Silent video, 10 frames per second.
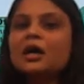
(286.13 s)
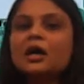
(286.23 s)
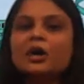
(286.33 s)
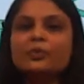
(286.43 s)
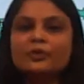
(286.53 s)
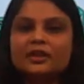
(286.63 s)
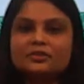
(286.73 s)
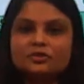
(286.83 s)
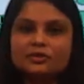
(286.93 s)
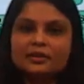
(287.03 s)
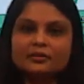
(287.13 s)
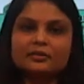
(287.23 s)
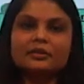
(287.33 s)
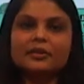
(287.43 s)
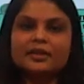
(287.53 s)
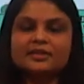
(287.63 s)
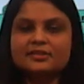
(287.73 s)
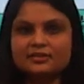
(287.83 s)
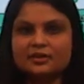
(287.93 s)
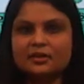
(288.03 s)
It
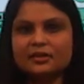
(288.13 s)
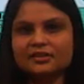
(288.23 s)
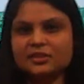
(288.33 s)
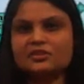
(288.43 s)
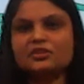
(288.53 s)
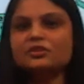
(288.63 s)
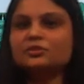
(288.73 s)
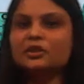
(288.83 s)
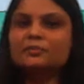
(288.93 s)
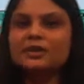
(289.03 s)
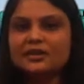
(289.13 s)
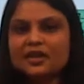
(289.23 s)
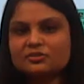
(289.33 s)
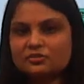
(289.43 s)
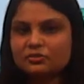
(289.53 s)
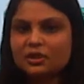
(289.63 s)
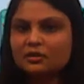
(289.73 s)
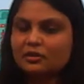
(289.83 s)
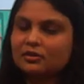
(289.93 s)
is essential to give the task to the